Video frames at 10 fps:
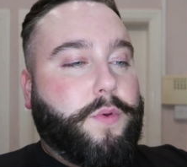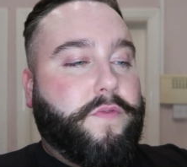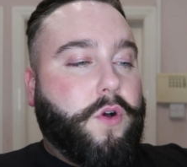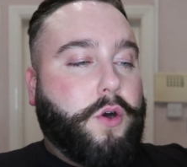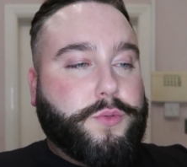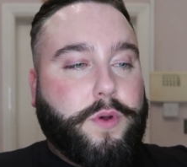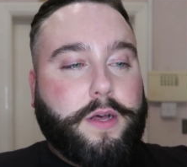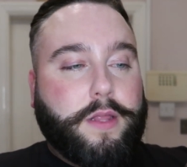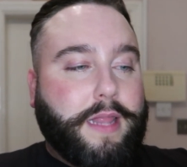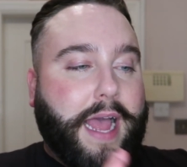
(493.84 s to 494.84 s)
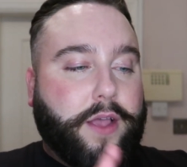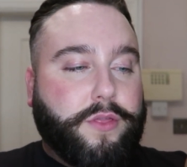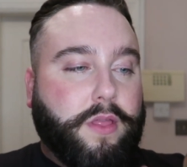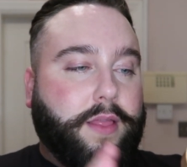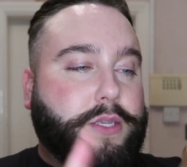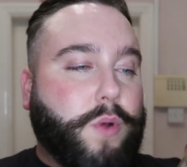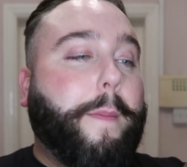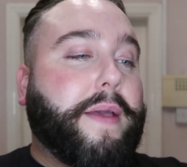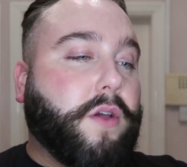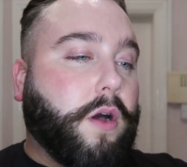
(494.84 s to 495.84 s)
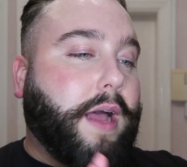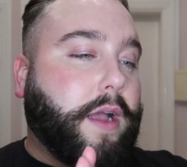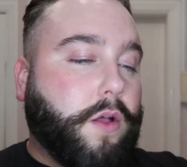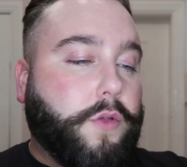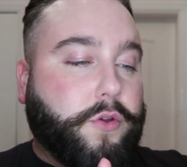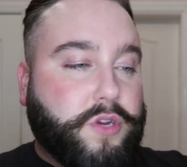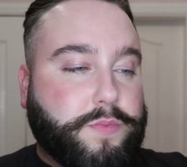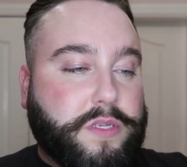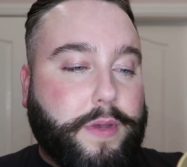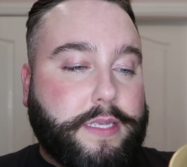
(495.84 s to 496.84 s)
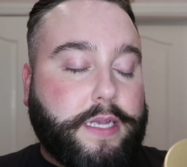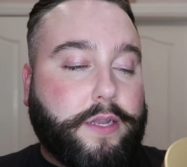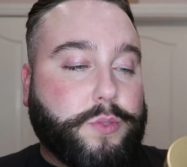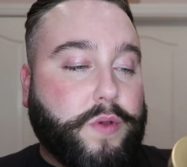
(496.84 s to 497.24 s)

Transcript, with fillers: that we've got as well, like, this is what I mean, they've got like a lot of the Christmas bits in.